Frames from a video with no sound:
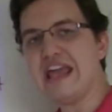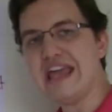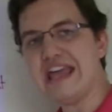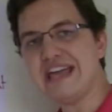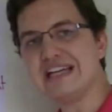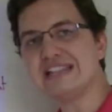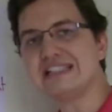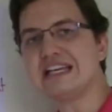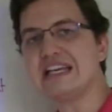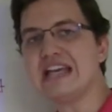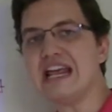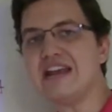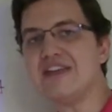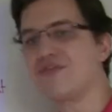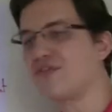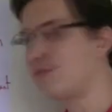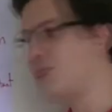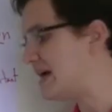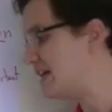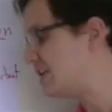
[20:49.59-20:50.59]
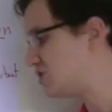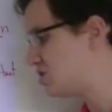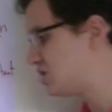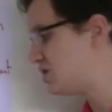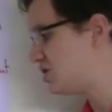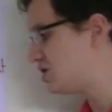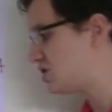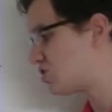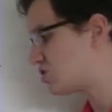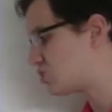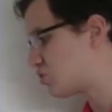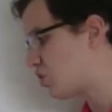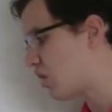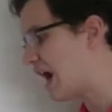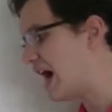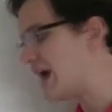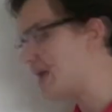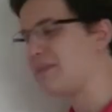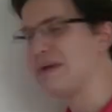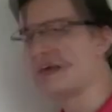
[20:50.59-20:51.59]
Is it information
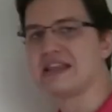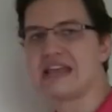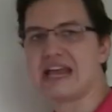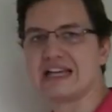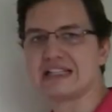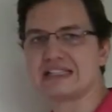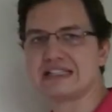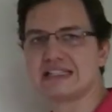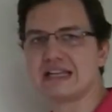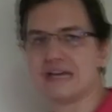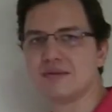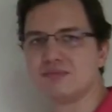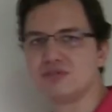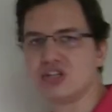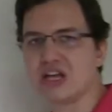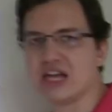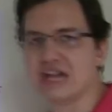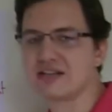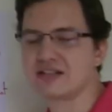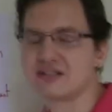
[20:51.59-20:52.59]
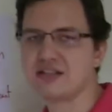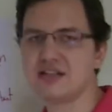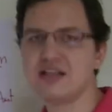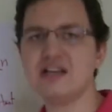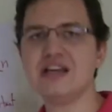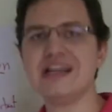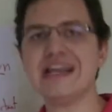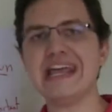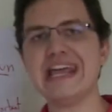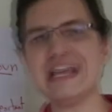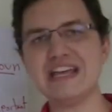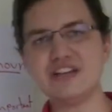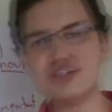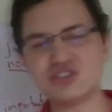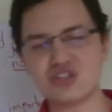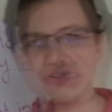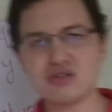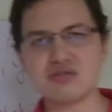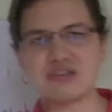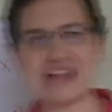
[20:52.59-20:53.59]
describing that subject?
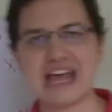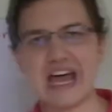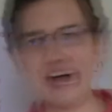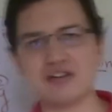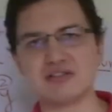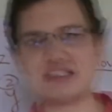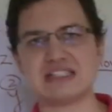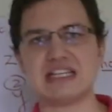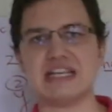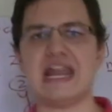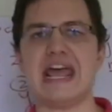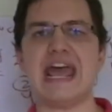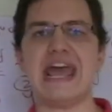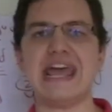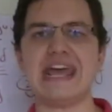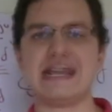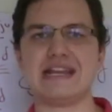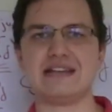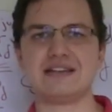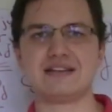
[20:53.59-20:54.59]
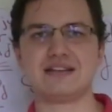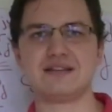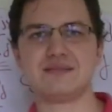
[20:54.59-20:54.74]
In 2008,